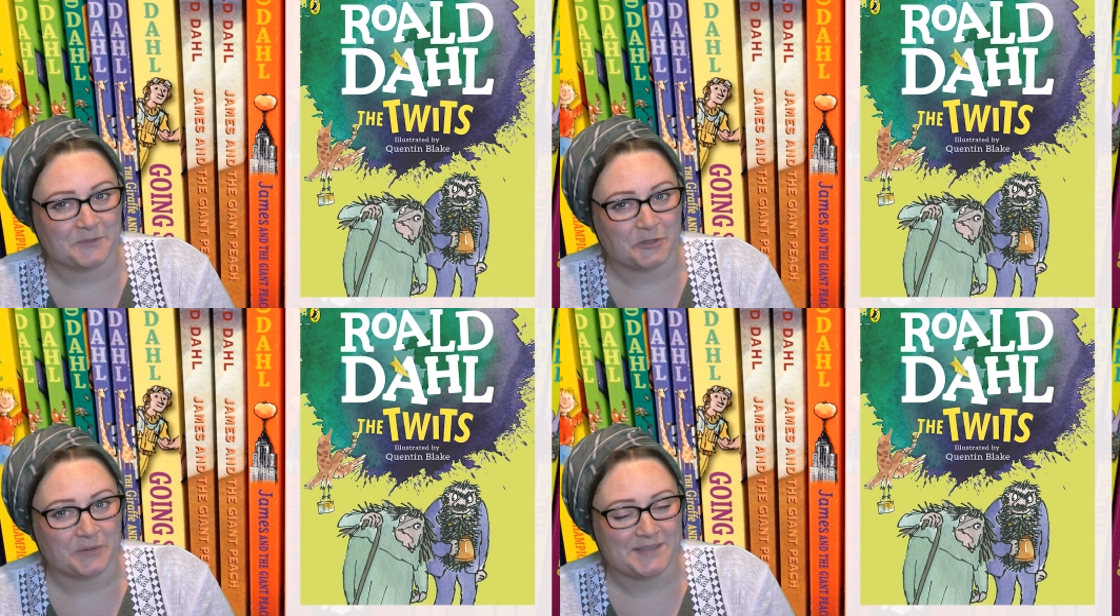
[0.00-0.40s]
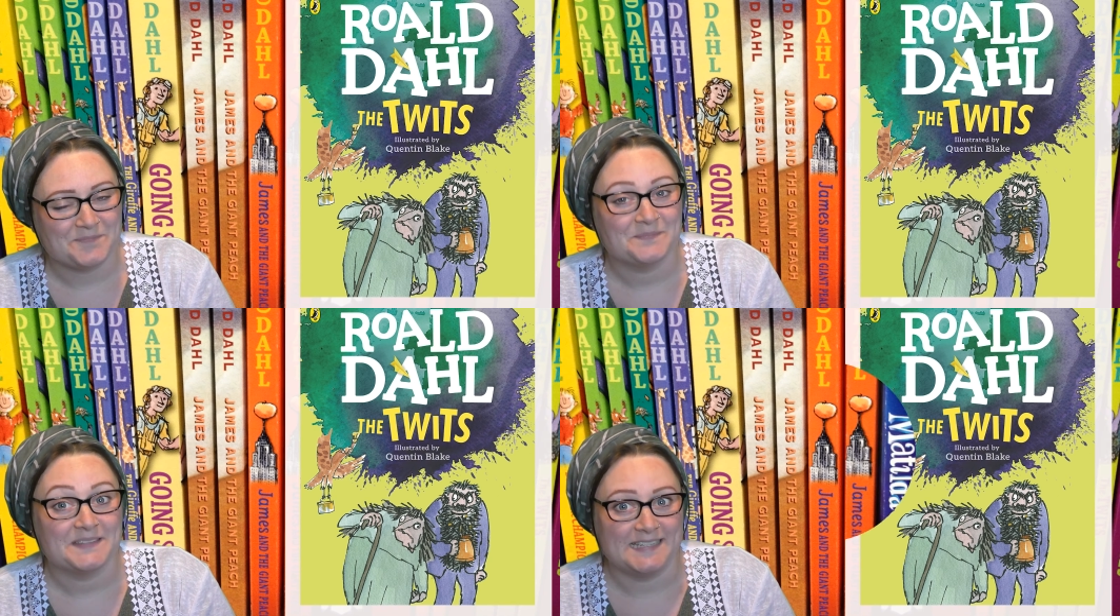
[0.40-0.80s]
Alright,
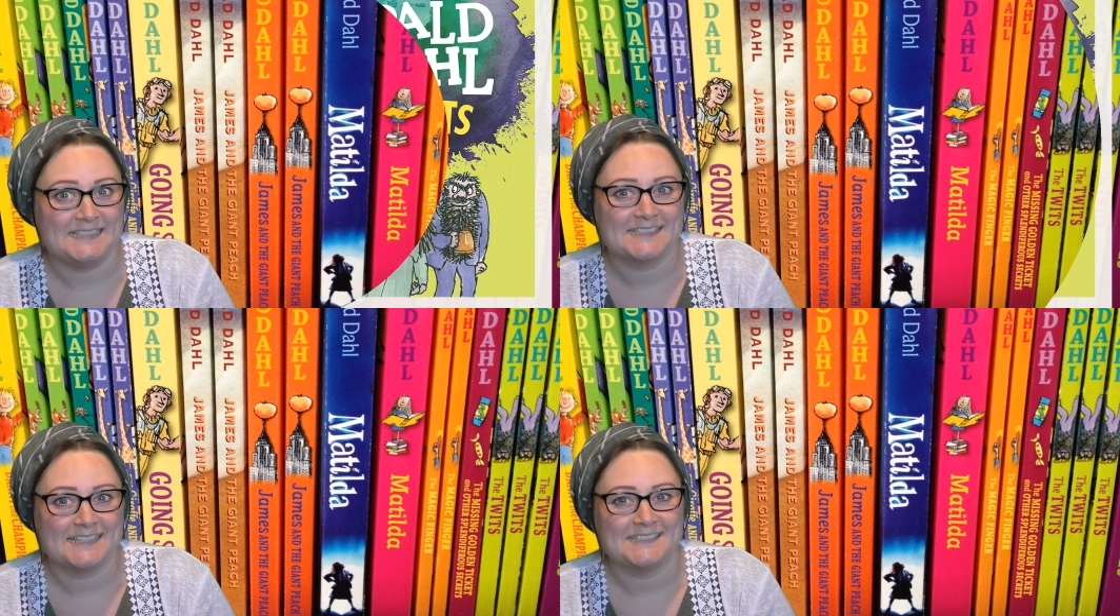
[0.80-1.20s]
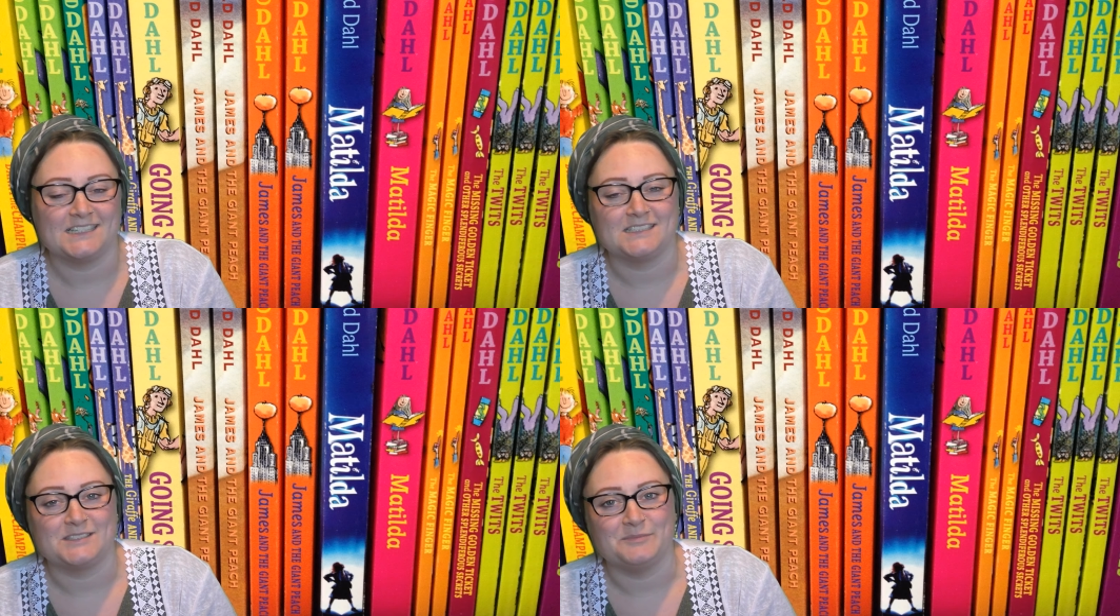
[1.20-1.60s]
let's get
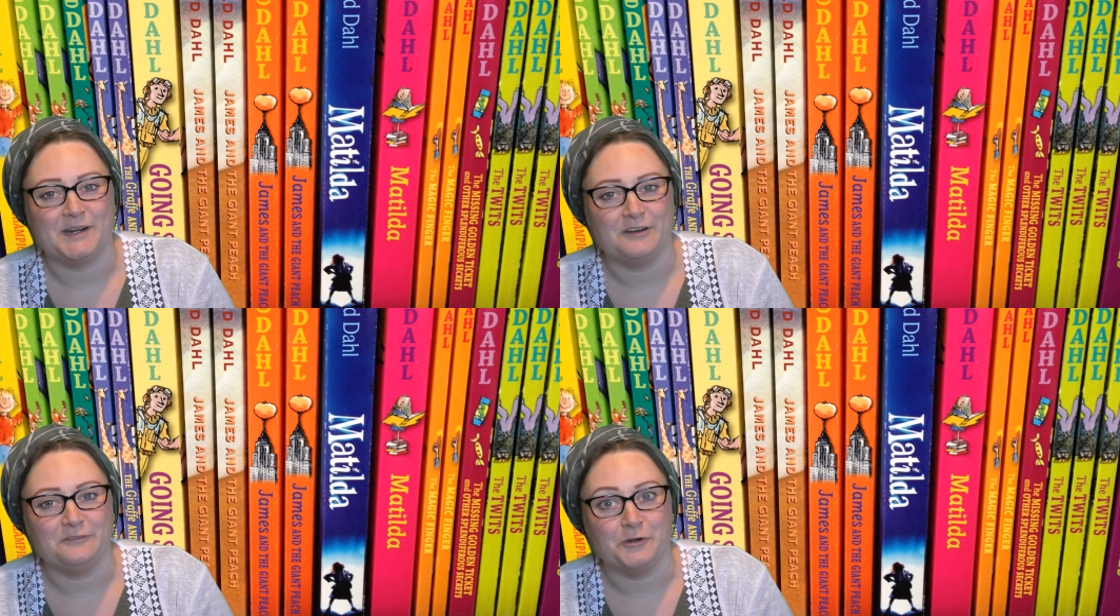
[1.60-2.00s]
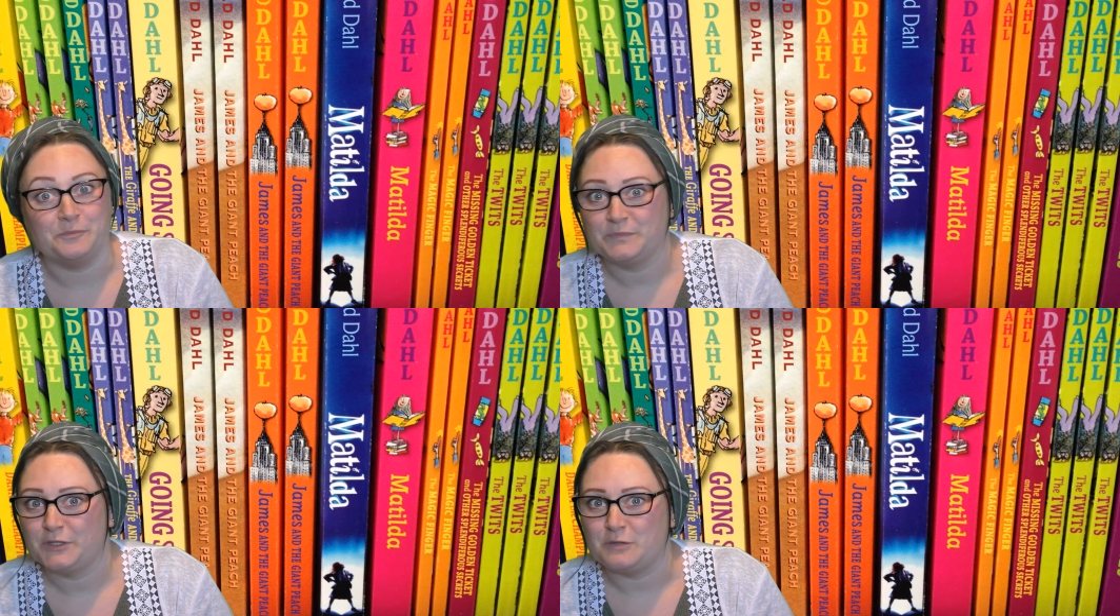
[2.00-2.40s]
started on part 4.
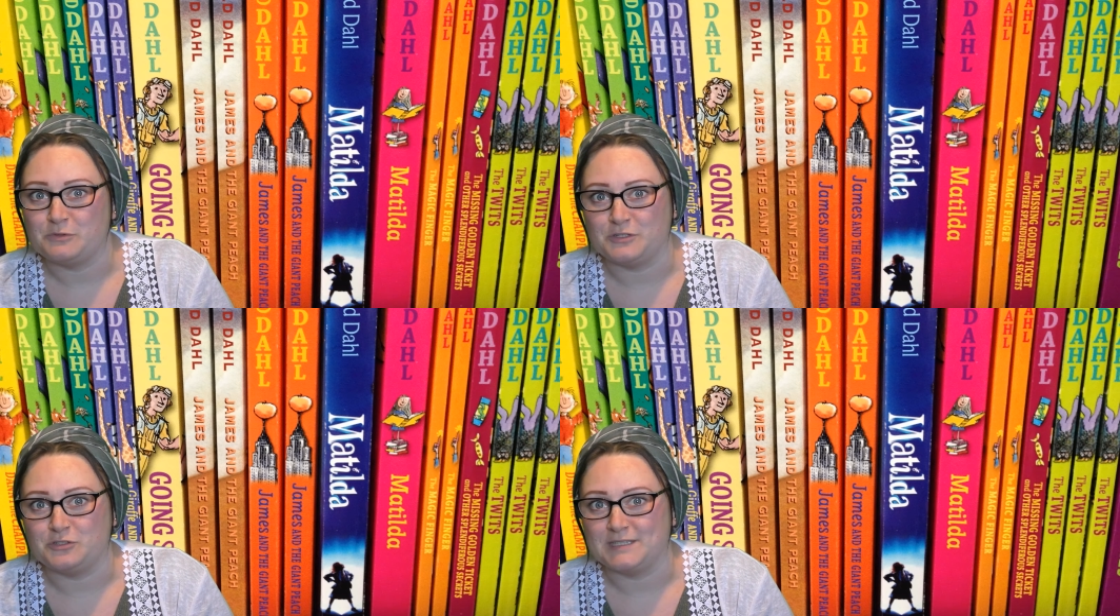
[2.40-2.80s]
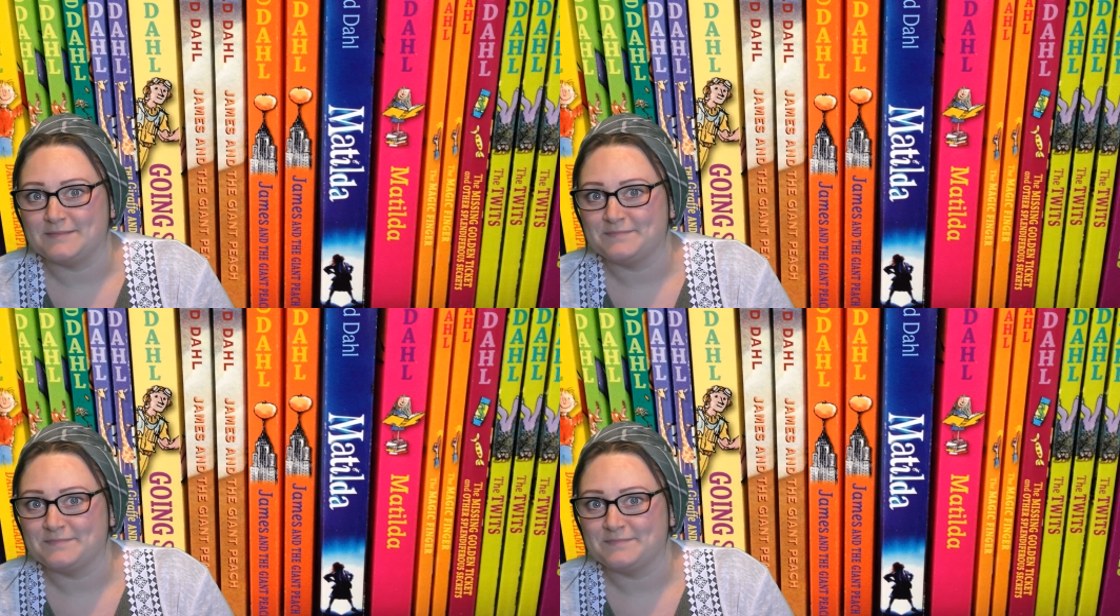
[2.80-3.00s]
Hope you enjoy.